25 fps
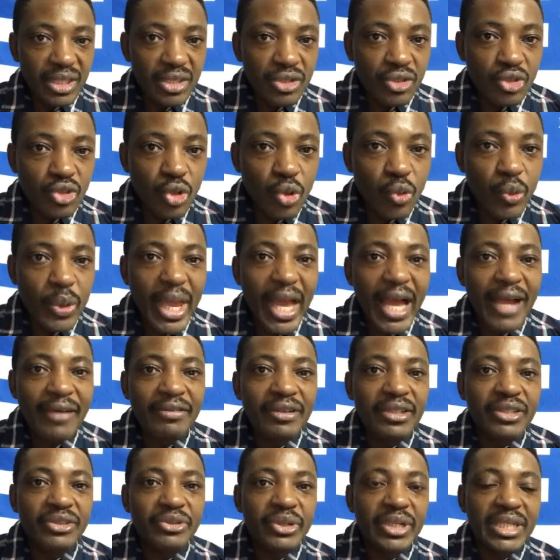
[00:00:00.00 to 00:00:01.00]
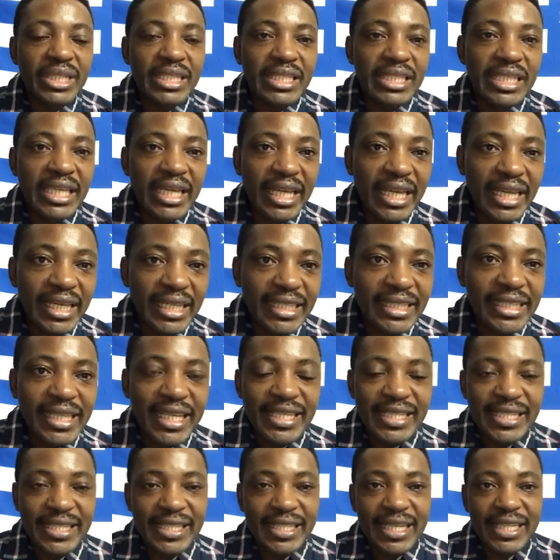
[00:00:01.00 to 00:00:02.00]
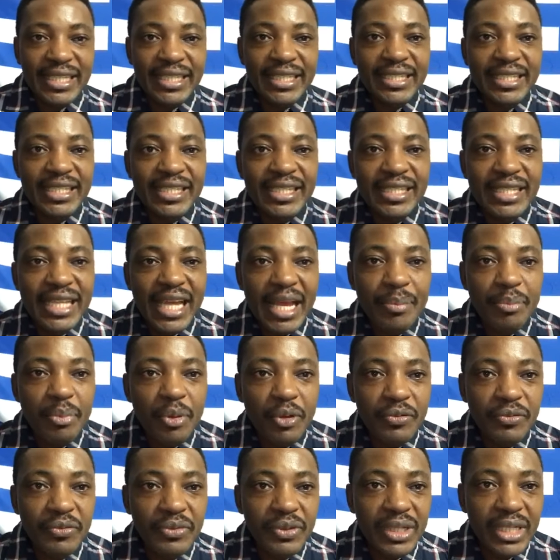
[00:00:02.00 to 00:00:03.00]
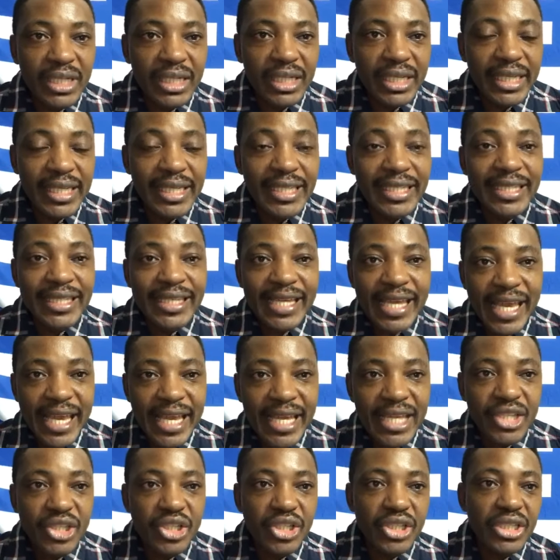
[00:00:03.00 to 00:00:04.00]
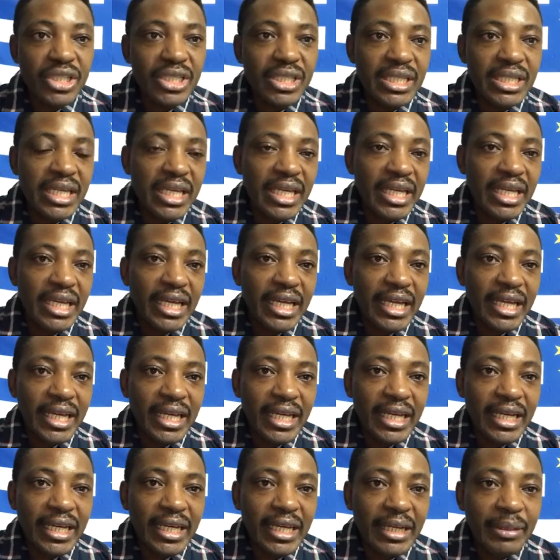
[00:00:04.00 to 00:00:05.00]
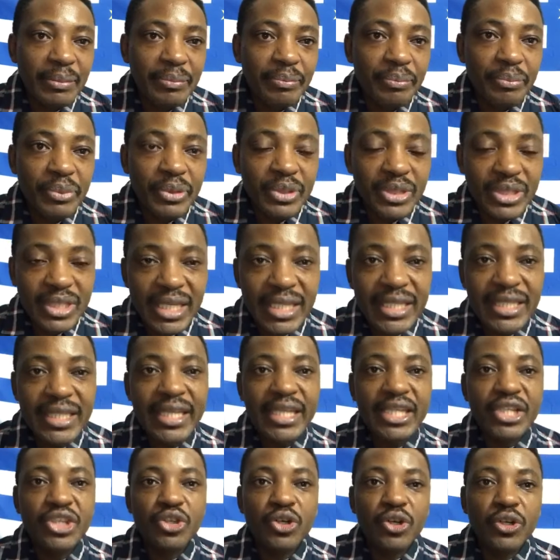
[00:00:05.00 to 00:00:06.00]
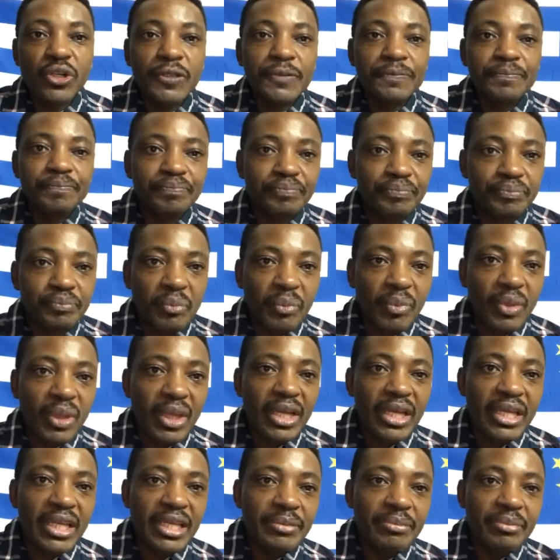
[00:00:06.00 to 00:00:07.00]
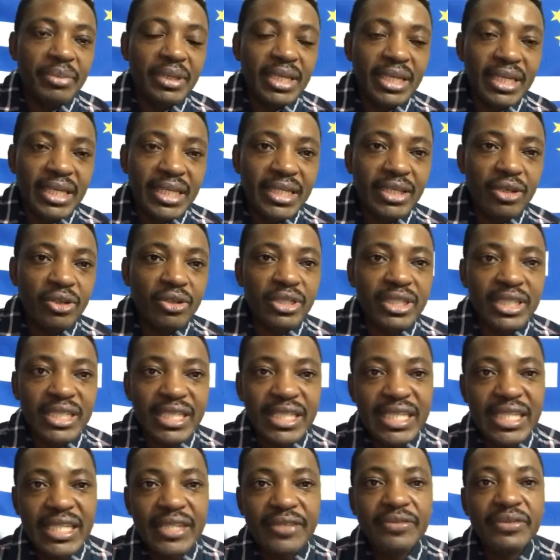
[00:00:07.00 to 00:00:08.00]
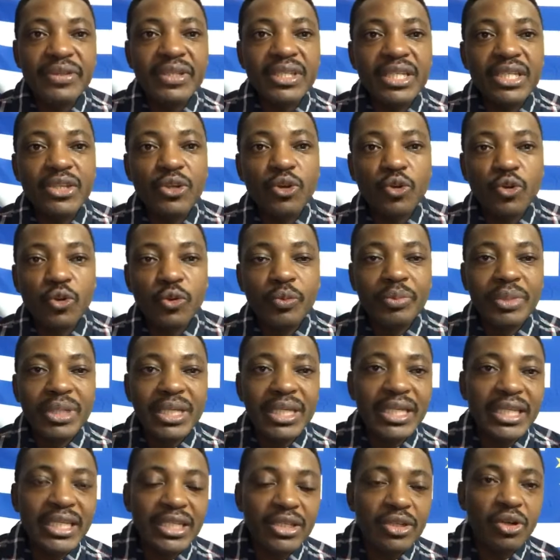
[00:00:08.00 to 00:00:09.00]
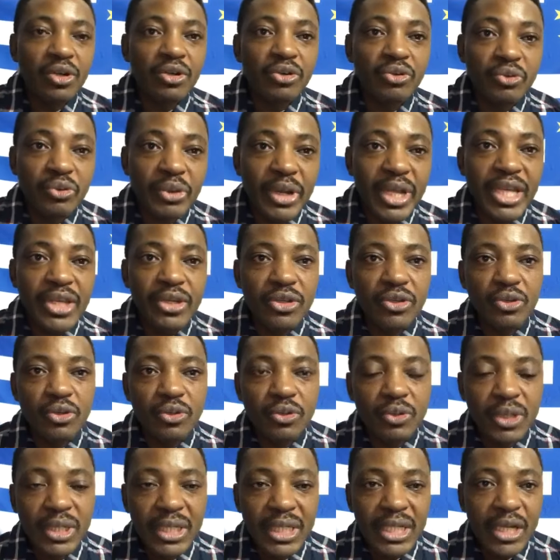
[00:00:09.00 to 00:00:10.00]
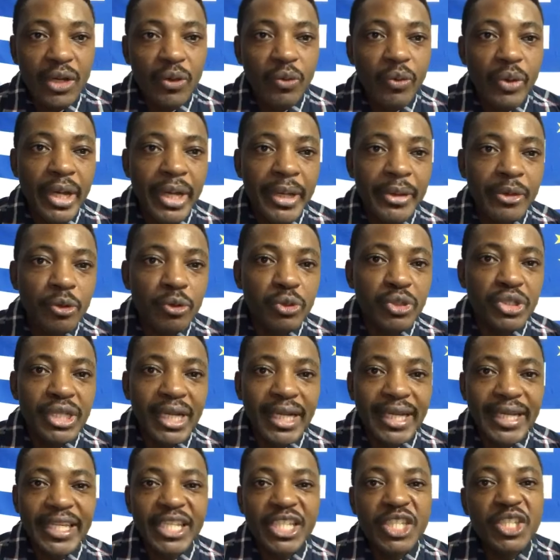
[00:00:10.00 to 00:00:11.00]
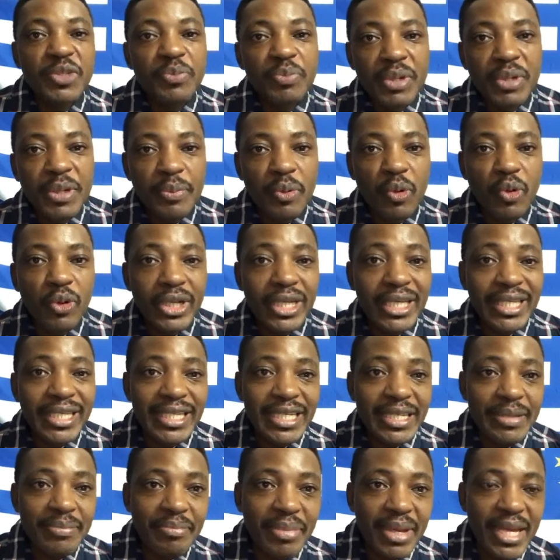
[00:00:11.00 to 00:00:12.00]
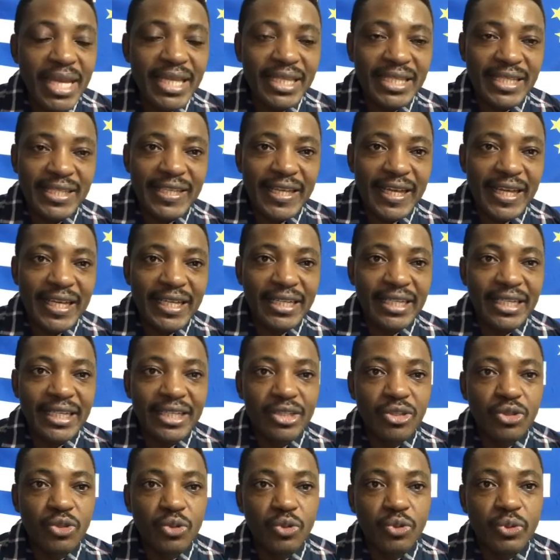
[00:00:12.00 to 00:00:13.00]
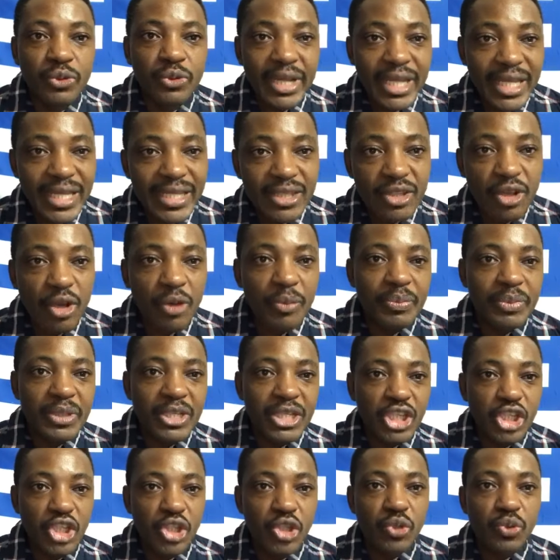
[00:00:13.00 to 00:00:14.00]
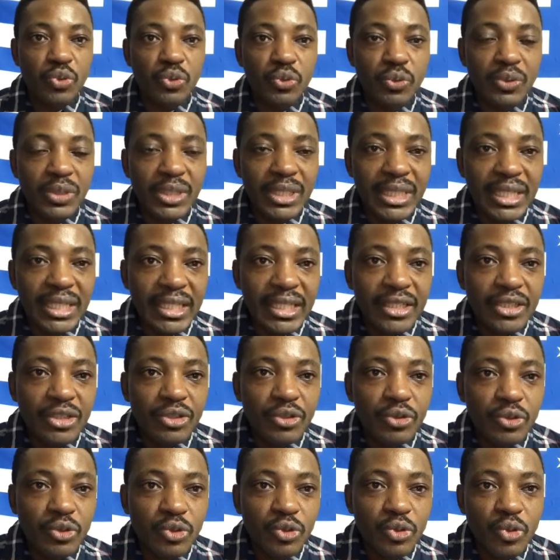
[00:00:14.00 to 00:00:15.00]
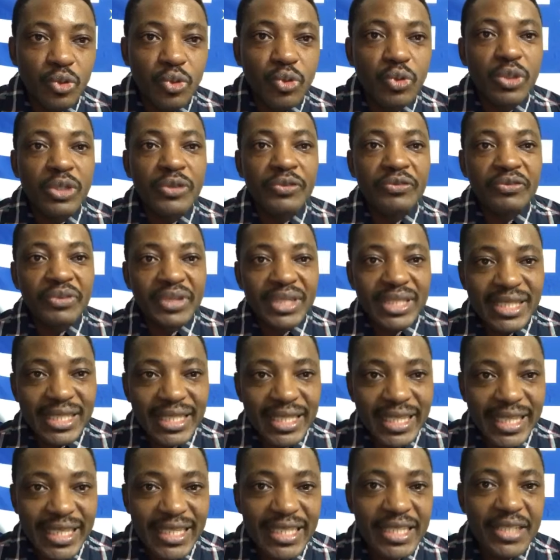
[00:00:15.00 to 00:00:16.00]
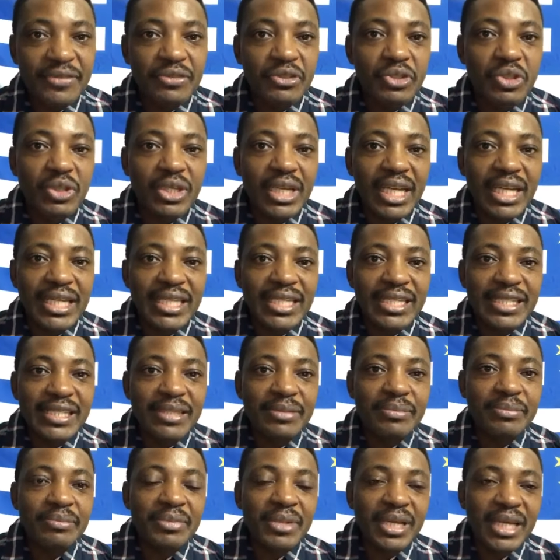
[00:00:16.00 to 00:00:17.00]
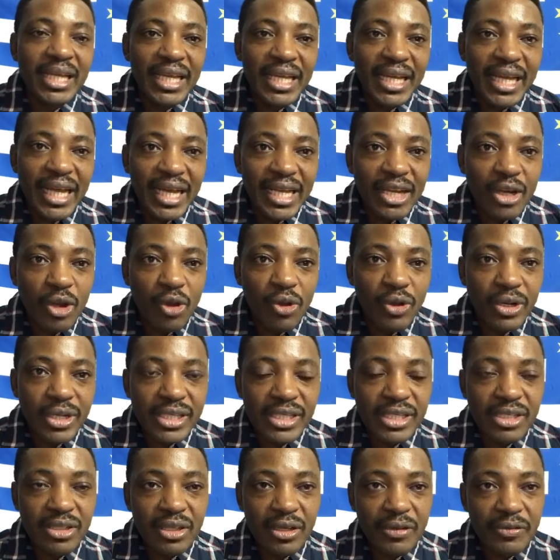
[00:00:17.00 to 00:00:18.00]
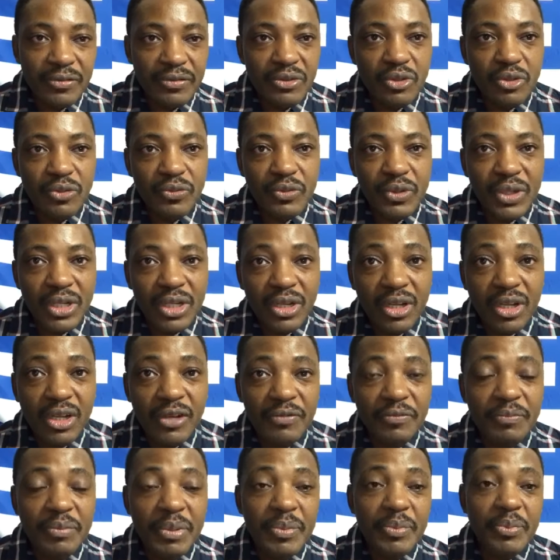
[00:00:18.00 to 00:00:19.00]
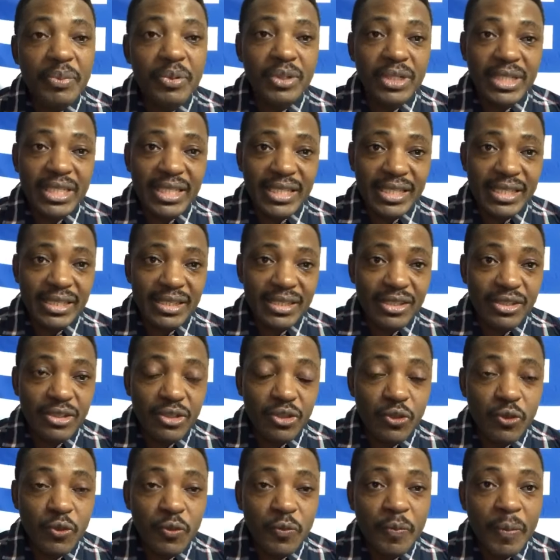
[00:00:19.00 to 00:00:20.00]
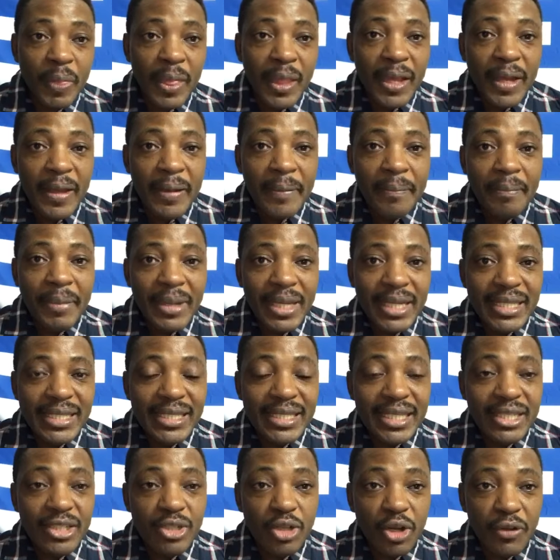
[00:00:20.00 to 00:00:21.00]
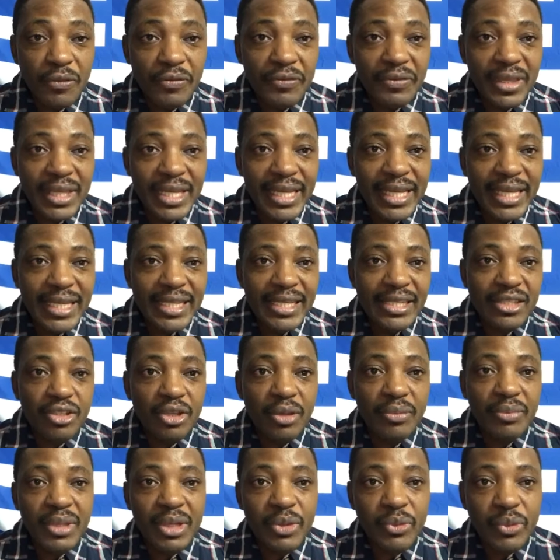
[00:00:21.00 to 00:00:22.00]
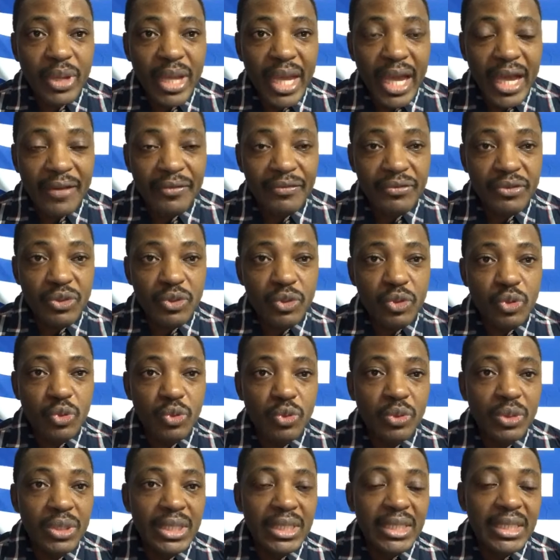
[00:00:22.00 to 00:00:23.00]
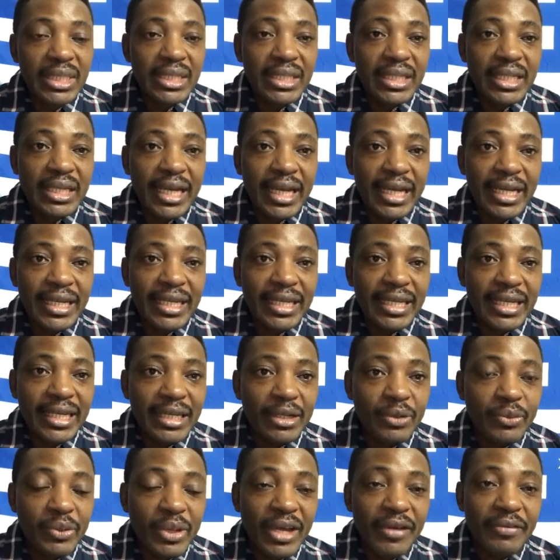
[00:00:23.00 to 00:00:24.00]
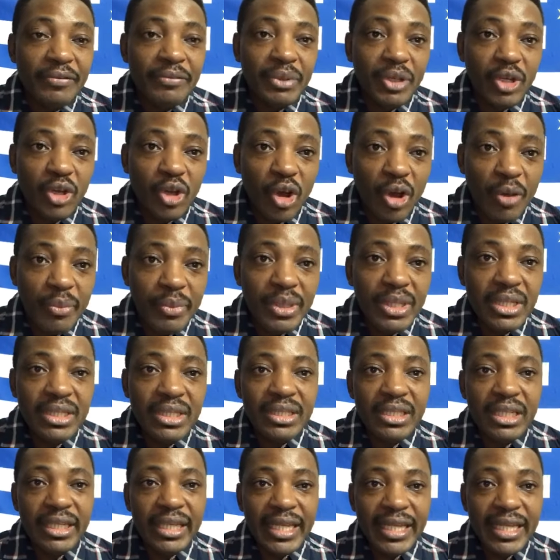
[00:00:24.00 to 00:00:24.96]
So we haven't really tested this type of engaging presentation, be it on TV or be it on radio, where you challenge people in debates and you raise up issue, you do investigative journalism and all this stuff. So for a lot of people this is new, but it's a tough thing and it's something we have to do, and we are becoming